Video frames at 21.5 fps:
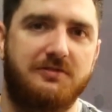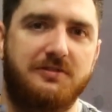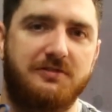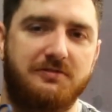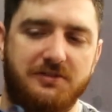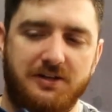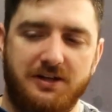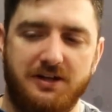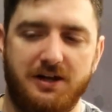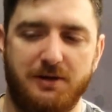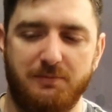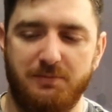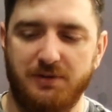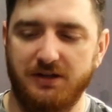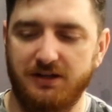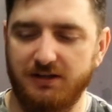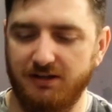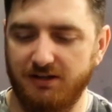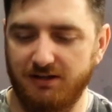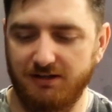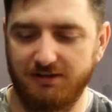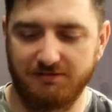if you end up
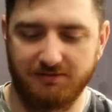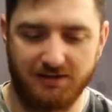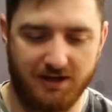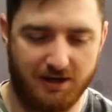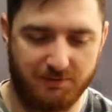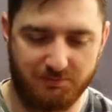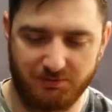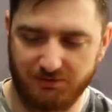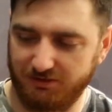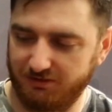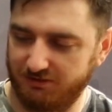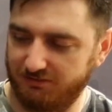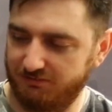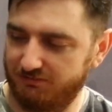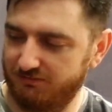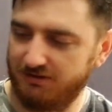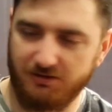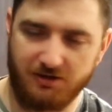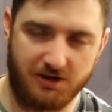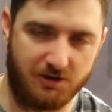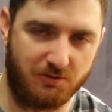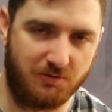picking up a
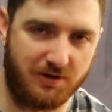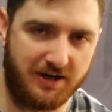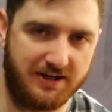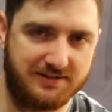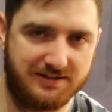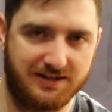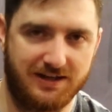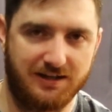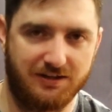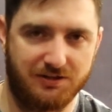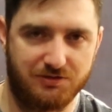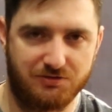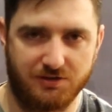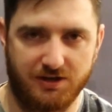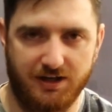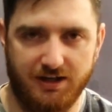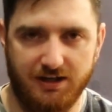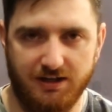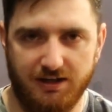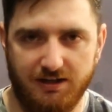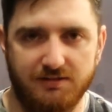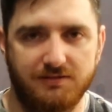lightweight daily
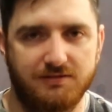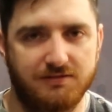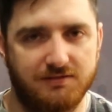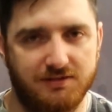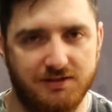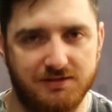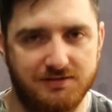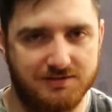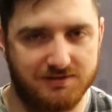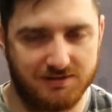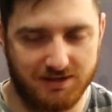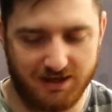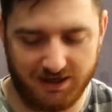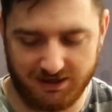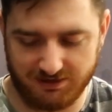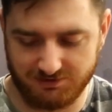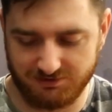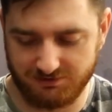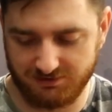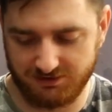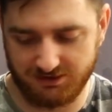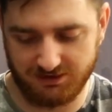trainer, this
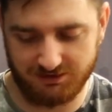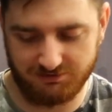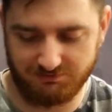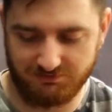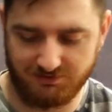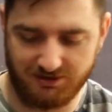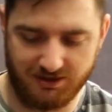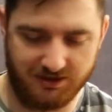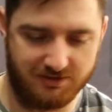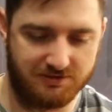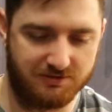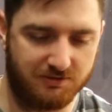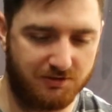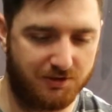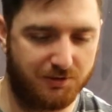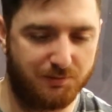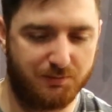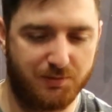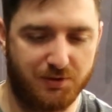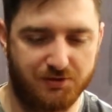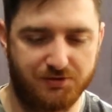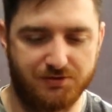actually ticks a lot
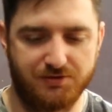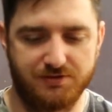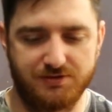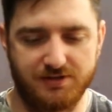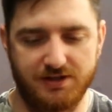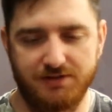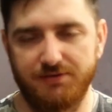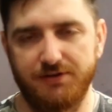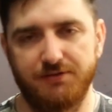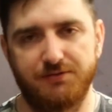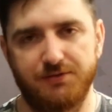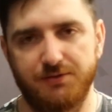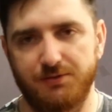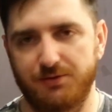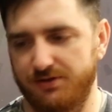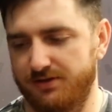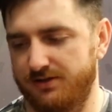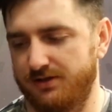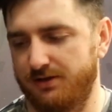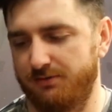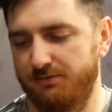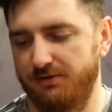of boxes, even if you
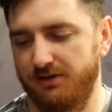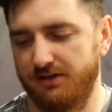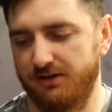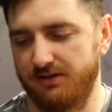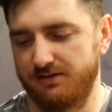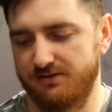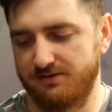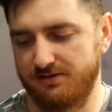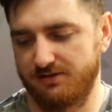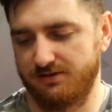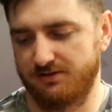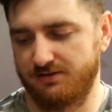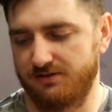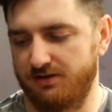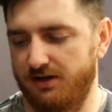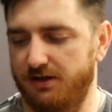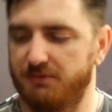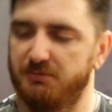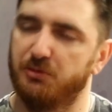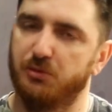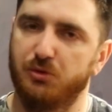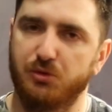want something that is a
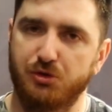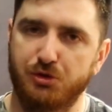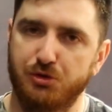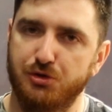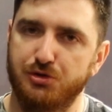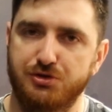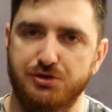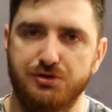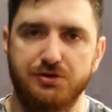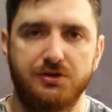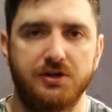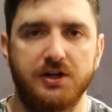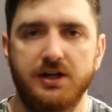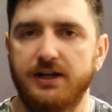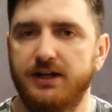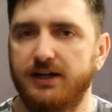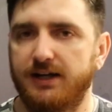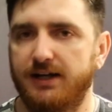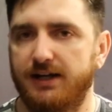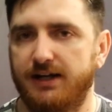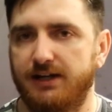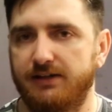slightly bit more cushioned
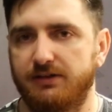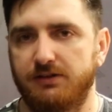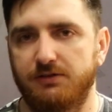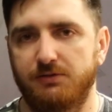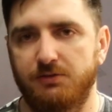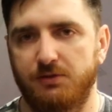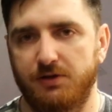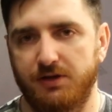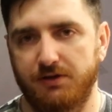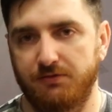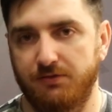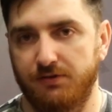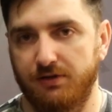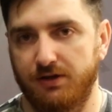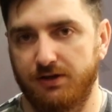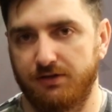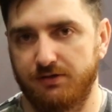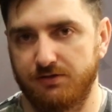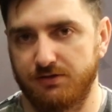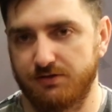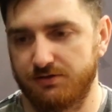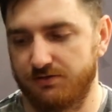than quite a few
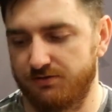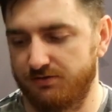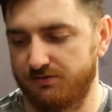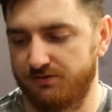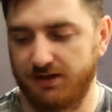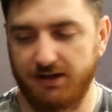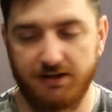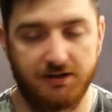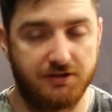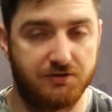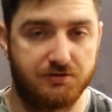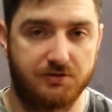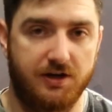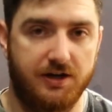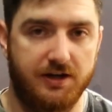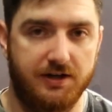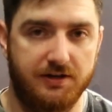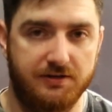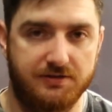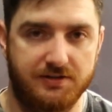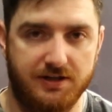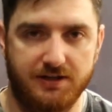other just daily
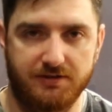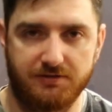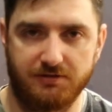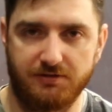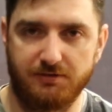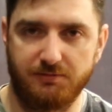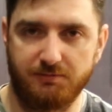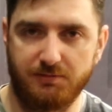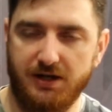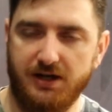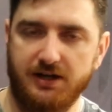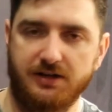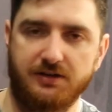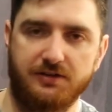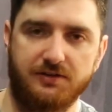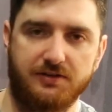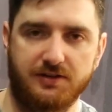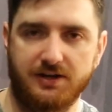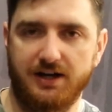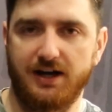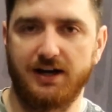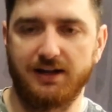trainers out the market
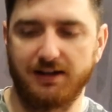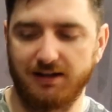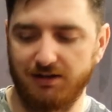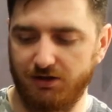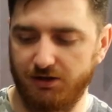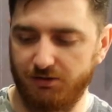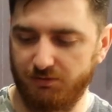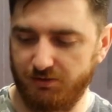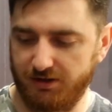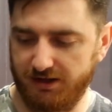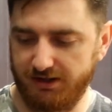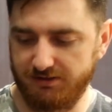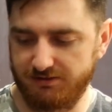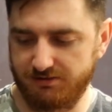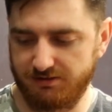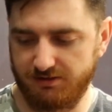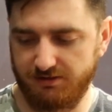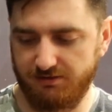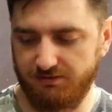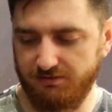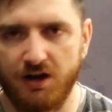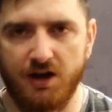that aren't lightweight.
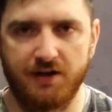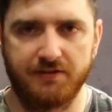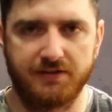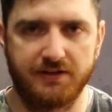So I